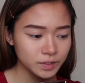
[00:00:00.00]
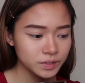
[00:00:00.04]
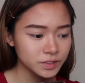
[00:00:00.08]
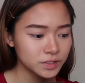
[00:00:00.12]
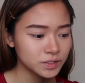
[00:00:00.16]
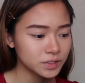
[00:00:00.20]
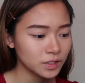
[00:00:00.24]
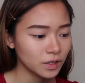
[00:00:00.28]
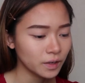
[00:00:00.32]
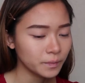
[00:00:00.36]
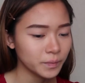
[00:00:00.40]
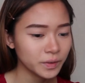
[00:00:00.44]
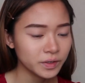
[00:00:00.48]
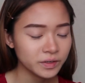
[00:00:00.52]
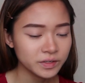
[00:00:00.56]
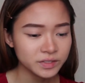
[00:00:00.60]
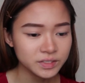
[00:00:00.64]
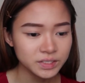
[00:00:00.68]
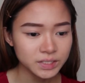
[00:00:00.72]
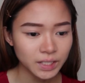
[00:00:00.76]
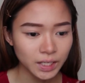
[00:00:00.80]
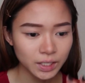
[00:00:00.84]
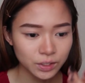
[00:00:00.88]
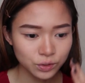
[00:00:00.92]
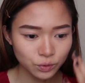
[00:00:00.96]
So I'm gonna
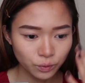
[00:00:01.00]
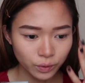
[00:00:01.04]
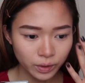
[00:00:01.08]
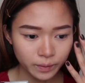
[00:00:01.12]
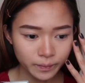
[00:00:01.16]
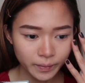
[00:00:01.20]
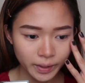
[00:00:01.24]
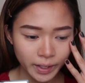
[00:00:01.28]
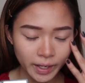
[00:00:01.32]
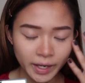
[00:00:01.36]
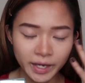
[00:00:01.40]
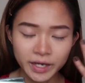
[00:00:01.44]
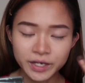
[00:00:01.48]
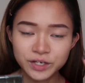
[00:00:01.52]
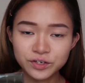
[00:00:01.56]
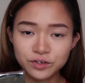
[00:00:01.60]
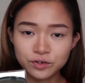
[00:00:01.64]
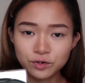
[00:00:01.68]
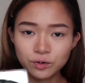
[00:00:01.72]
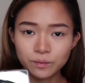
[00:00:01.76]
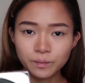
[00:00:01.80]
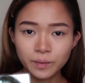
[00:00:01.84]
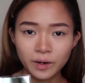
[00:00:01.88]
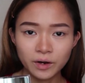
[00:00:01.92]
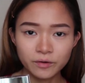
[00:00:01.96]
start doing my
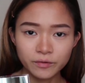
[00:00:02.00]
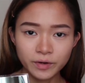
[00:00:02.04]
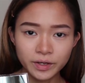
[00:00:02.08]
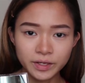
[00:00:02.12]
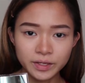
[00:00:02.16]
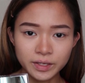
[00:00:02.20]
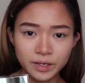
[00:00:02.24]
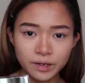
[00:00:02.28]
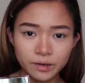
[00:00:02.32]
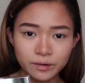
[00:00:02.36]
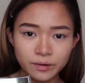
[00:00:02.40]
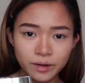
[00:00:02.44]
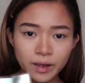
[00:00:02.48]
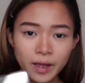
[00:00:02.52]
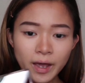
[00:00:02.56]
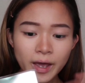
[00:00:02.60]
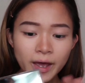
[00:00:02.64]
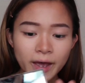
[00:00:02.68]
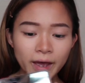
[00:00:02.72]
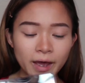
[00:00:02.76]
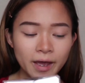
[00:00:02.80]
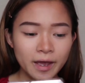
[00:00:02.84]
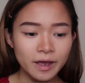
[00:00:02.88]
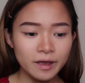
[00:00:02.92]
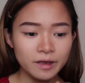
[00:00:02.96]
eyeshadow part right now
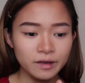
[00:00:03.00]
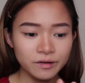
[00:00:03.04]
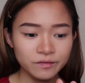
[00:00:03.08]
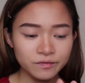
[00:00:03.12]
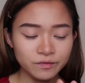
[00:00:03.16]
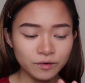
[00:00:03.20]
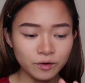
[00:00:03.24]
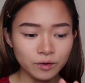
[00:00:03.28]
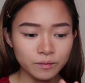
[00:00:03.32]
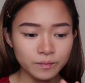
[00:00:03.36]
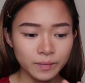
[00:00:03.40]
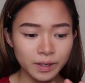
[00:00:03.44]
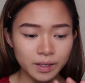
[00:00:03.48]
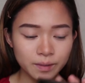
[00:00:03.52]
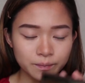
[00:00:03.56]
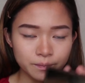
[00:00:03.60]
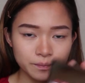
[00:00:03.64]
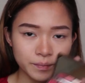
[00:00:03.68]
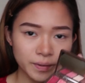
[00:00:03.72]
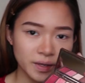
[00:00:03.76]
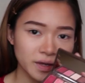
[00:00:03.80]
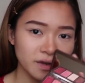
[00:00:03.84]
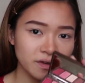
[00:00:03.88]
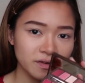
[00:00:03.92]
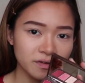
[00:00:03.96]
and for my
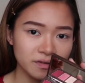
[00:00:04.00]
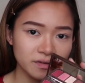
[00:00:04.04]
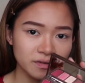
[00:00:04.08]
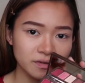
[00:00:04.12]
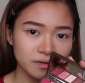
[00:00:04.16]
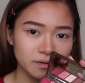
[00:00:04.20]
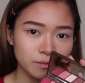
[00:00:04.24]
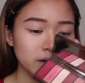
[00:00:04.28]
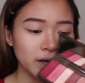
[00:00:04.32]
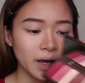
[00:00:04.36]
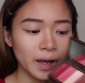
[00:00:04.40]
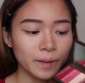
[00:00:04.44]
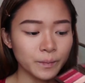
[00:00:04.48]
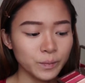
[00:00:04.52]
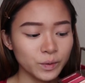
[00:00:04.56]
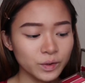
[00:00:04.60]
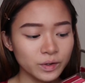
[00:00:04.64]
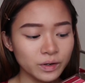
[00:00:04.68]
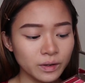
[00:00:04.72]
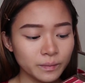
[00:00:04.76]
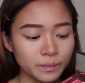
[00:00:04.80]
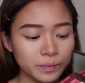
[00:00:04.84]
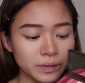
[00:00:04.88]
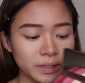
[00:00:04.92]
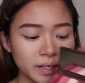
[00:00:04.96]
base I'm
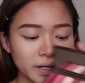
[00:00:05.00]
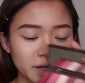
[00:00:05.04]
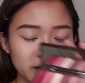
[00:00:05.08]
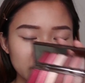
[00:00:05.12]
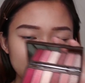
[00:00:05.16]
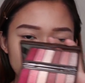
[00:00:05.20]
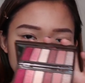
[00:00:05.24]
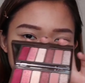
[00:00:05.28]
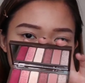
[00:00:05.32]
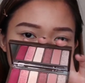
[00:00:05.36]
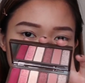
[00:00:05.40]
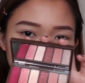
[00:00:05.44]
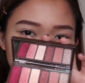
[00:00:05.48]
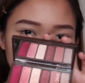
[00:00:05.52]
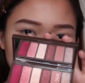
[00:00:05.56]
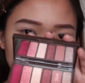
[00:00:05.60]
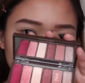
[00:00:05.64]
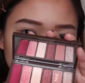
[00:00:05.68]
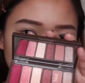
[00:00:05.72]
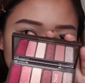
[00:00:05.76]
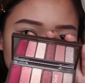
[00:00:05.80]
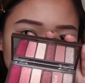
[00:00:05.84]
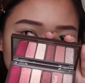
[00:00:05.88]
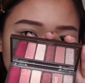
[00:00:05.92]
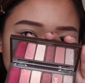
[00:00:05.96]
gonna apply this
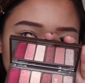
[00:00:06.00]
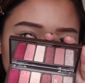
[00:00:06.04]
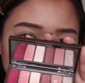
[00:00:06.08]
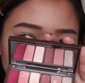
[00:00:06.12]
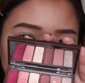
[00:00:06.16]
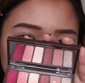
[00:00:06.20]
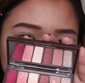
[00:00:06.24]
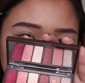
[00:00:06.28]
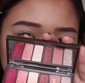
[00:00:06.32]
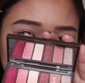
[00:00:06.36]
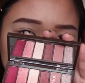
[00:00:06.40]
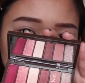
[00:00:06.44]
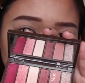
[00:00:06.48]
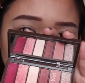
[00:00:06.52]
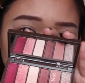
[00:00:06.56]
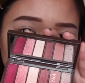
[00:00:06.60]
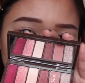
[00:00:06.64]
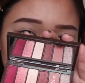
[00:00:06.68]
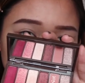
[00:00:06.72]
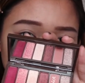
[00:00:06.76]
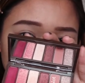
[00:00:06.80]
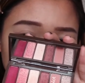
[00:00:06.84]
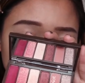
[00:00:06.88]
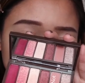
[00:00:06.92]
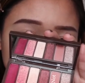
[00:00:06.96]
Dear or
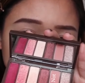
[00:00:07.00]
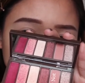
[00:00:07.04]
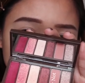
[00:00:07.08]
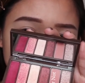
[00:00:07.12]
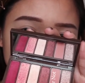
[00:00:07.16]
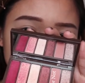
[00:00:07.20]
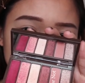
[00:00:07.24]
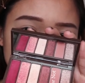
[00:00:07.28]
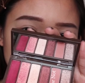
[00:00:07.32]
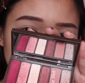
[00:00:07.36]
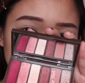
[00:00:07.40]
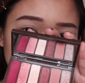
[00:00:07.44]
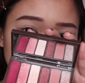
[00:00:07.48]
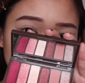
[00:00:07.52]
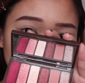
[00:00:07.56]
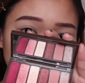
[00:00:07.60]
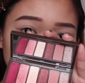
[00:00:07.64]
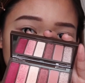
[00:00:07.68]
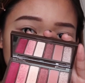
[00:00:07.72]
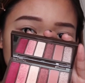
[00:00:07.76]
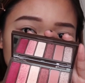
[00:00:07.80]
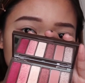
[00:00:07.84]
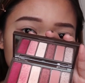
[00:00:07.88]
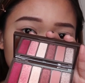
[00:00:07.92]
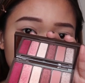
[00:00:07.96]
Not which is a
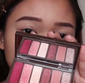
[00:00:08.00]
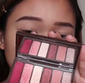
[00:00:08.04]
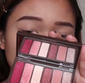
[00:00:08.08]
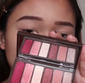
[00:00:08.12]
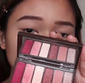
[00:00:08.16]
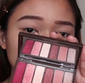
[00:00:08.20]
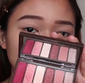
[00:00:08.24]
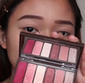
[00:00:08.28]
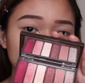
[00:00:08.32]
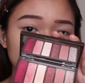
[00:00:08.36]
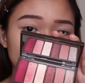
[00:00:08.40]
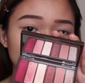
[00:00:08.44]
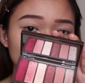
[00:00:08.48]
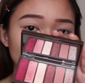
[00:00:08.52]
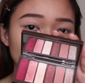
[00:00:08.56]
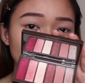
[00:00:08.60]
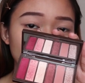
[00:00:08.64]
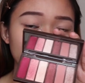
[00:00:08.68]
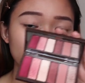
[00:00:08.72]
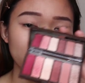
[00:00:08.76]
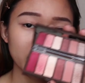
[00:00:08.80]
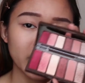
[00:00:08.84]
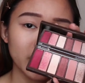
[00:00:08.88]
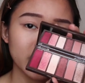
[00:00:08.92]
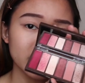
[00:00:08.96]
light pink
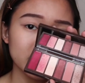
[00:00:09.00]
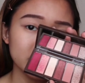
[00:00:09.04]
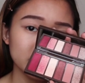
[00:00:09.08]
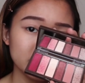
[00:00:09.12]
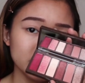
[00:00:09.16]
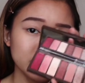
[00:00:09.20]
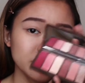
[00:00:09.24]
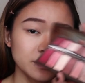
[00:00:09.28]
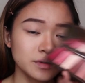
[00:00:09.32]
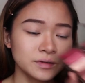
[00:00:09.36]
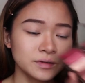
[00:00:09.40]
brown color